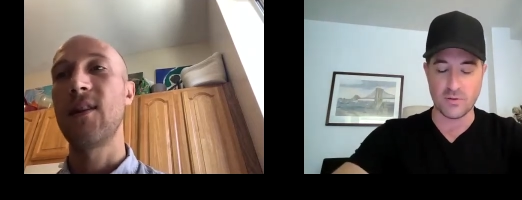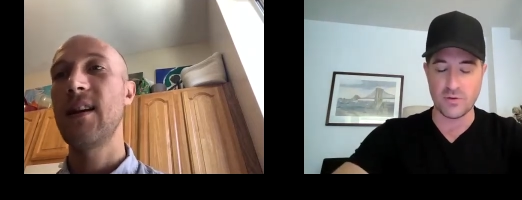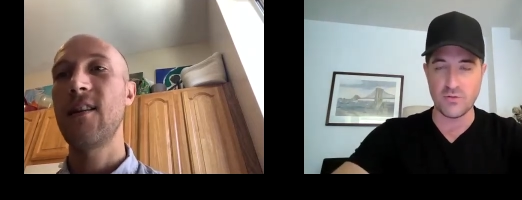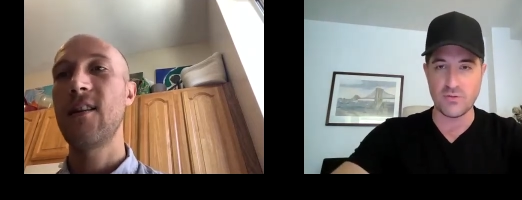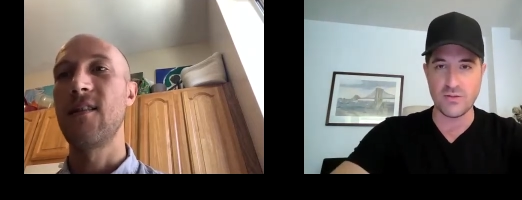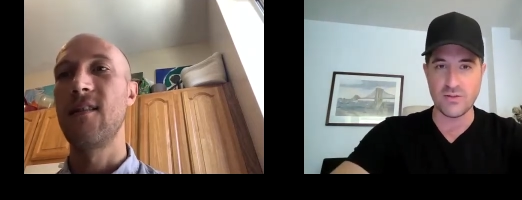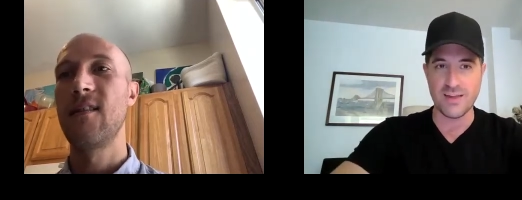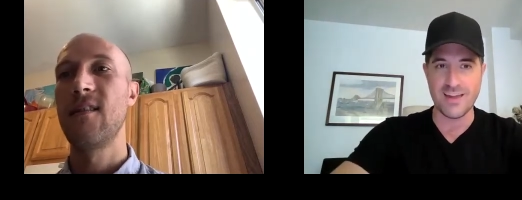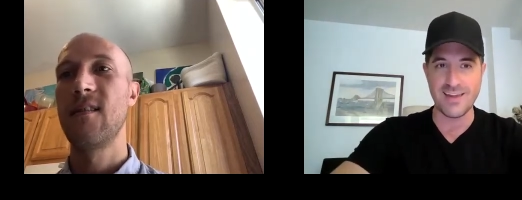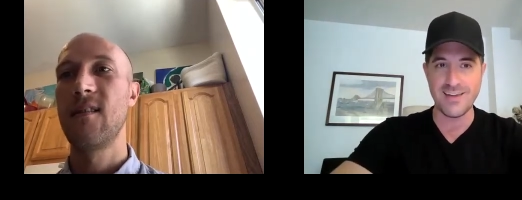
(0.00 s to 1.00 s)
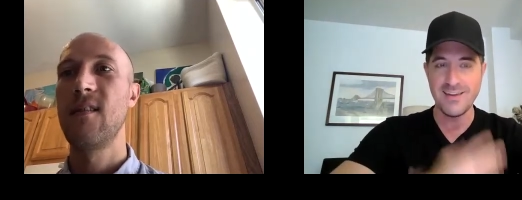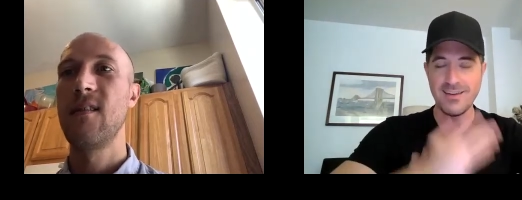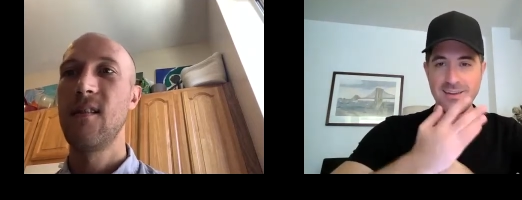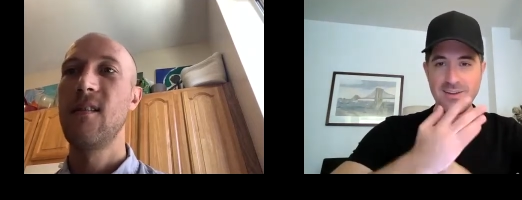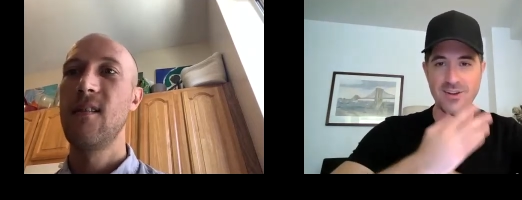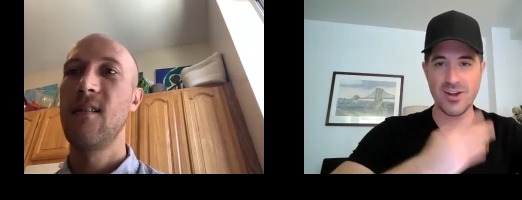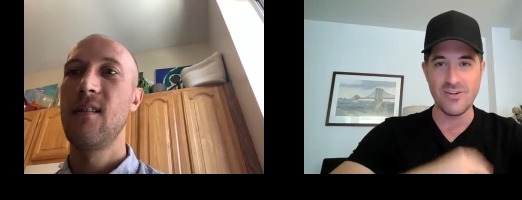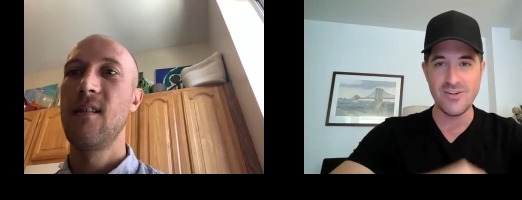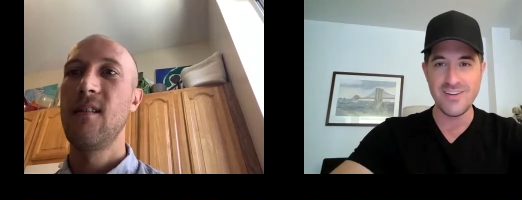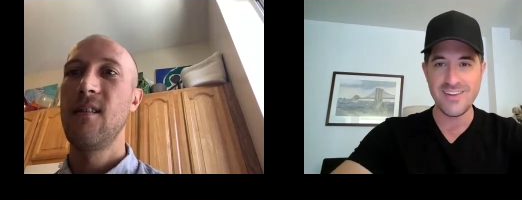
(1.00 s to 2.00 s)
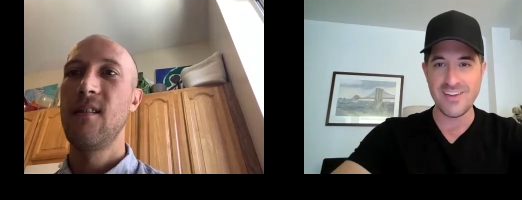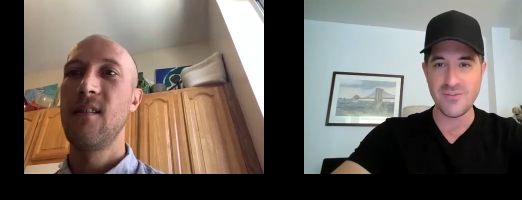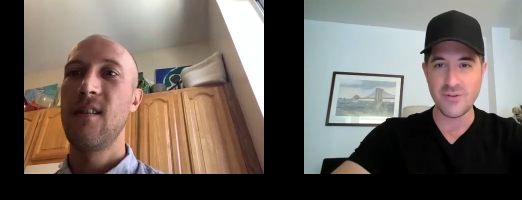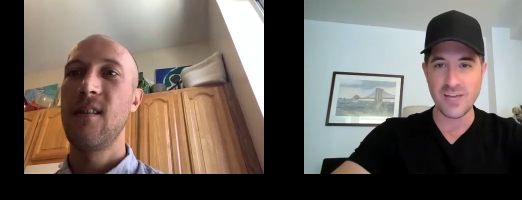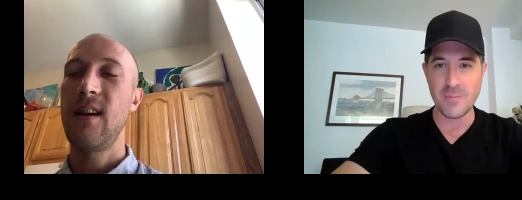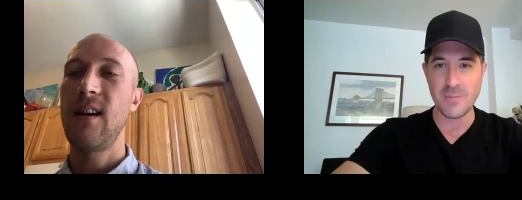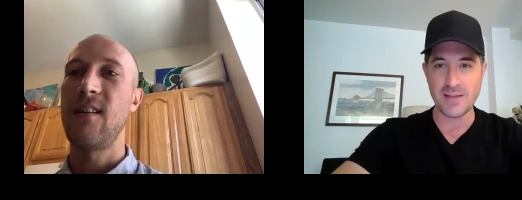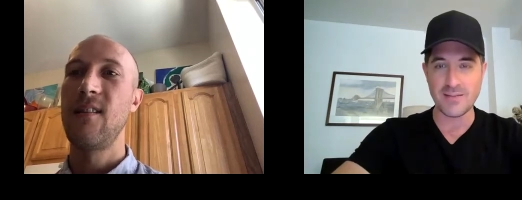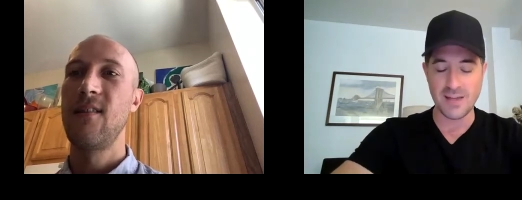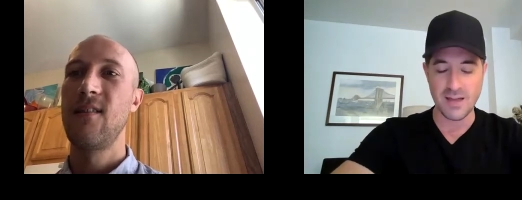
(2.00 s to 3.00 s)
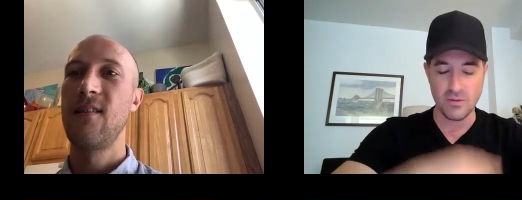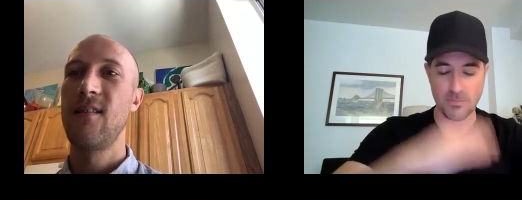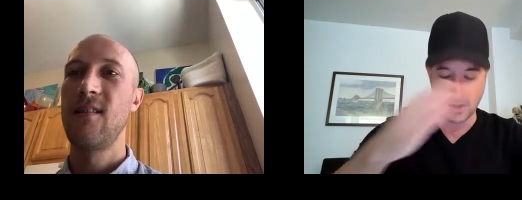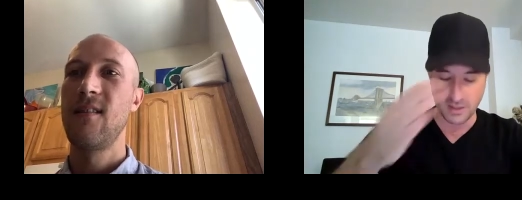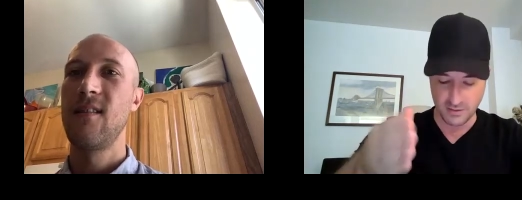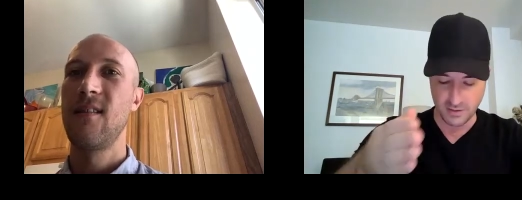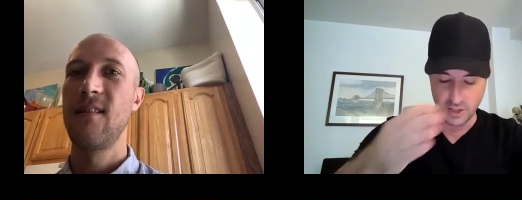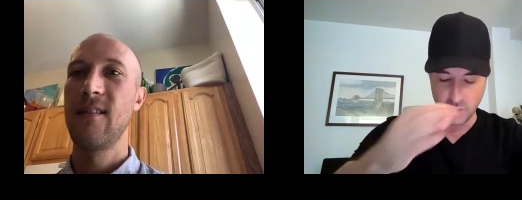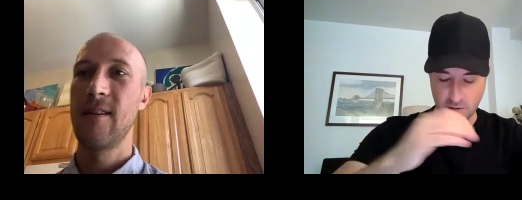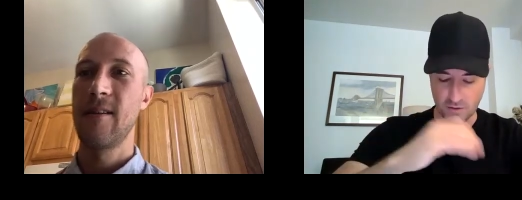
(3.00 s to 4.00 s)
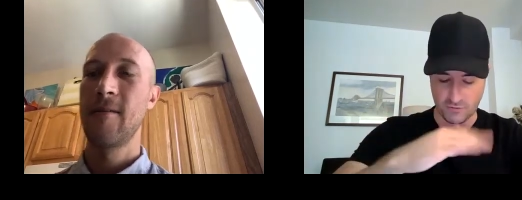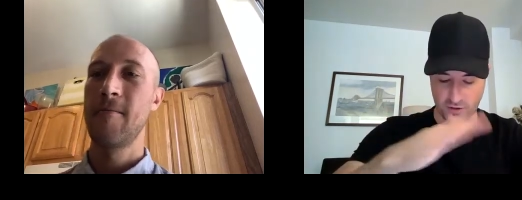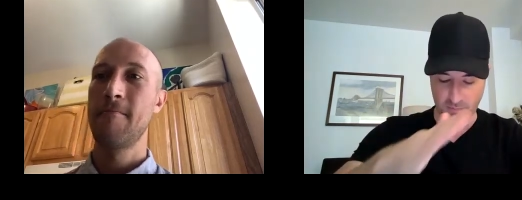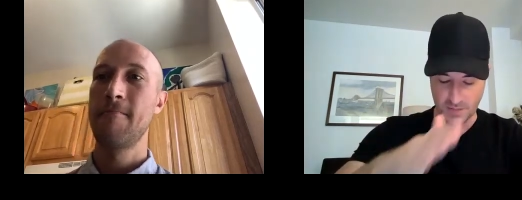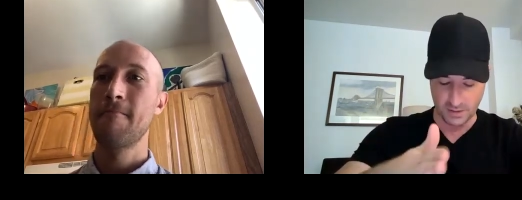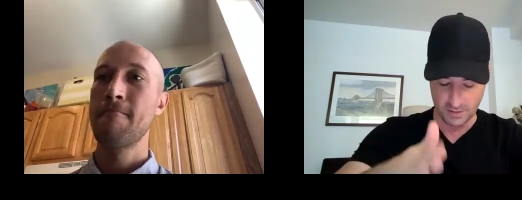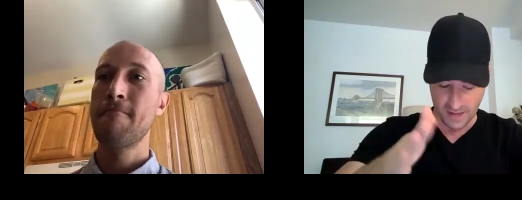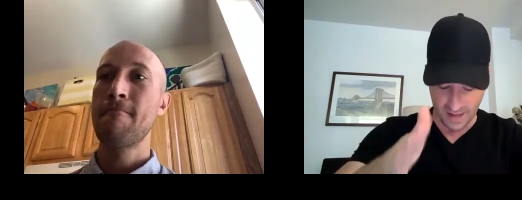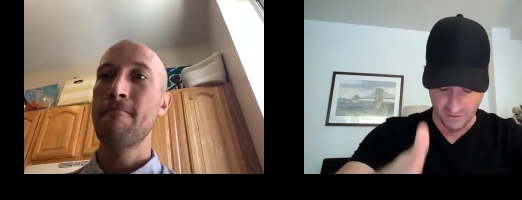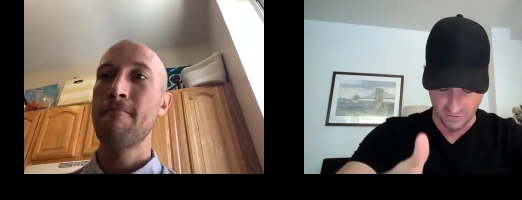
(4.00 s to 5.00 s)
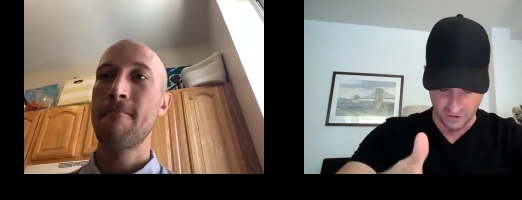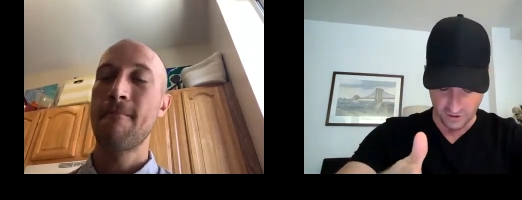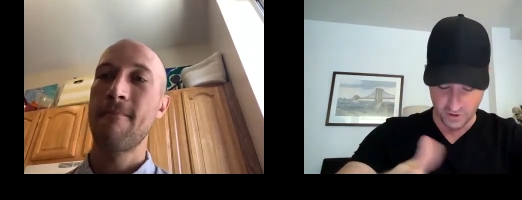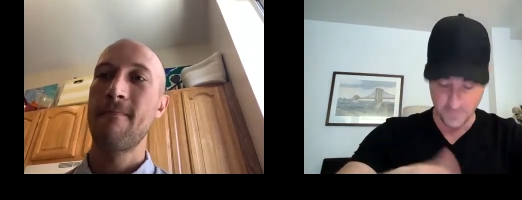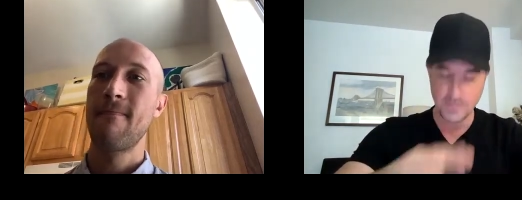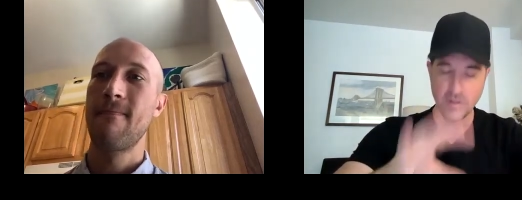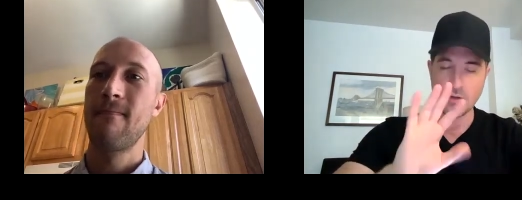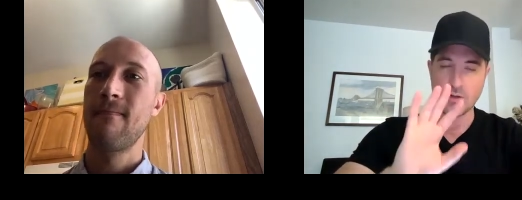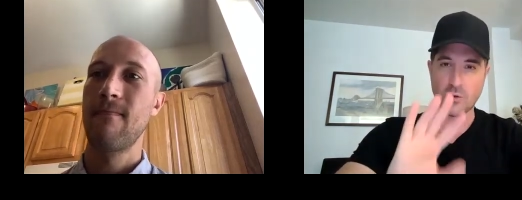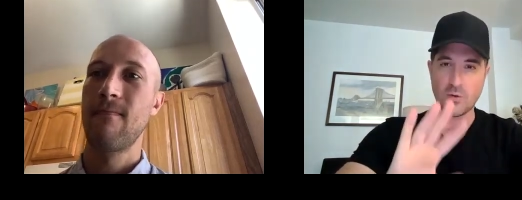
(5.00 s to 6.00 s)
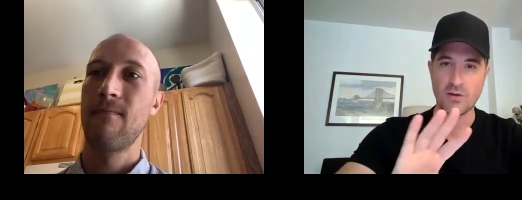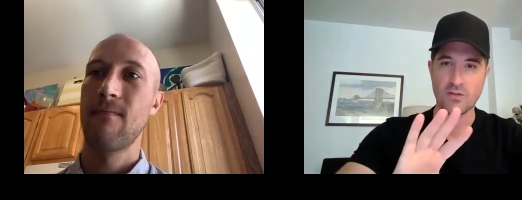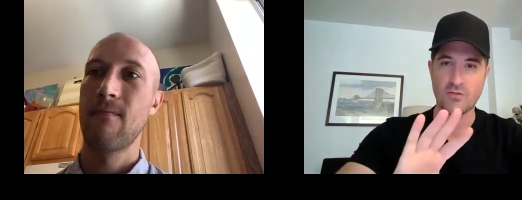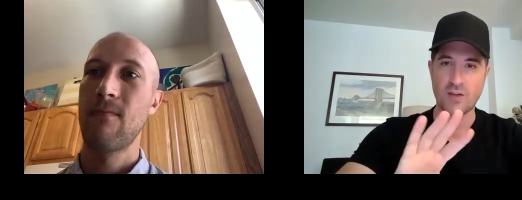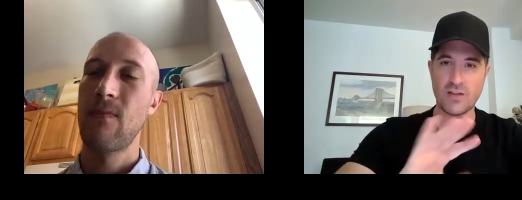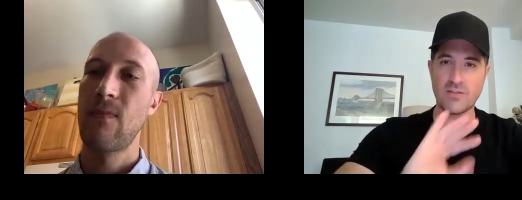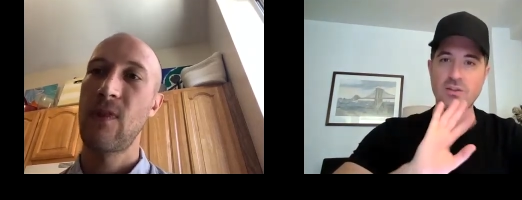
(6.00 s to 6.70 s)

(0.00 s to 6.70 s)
Speaker 1: But used to say, you know, if we get back together, but continue, my friend, because after Glorious Veins,